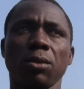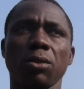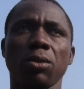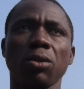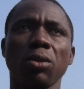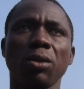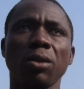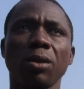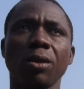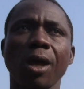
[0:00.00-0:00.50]

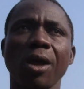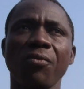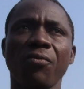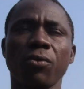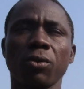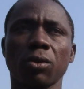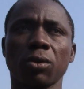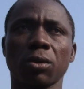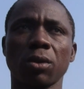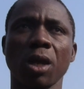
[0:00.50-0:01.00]
So the guy
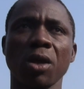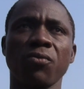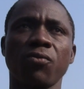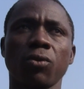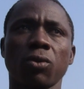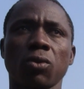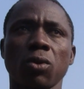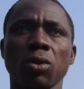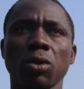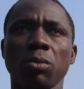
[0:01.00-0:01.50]
for trying
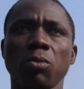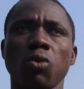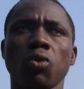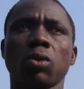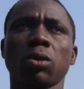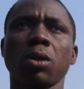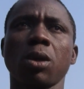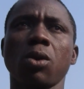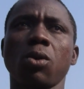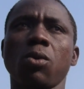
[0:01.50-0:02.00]
for turn the
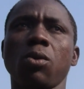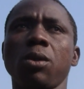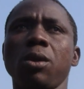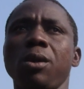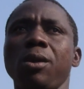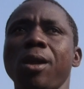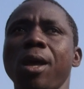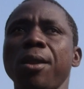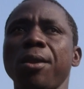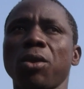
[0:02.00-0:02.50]
boat now
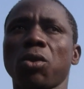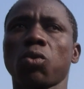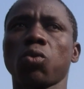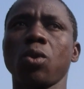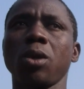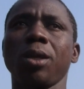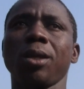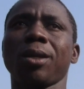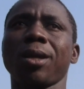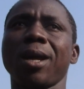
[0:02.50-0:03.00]
they
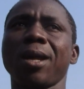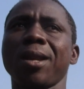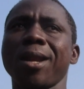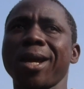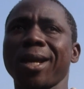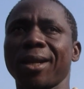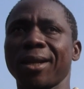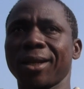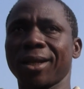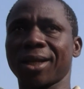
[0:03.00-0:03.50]
swell he can
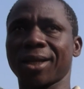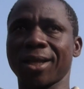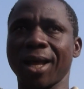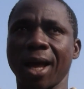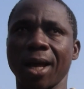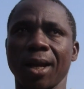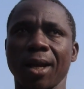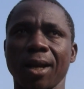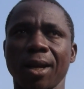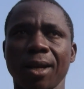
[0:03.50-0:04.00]
knock the
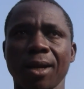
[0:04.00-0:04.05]
stand.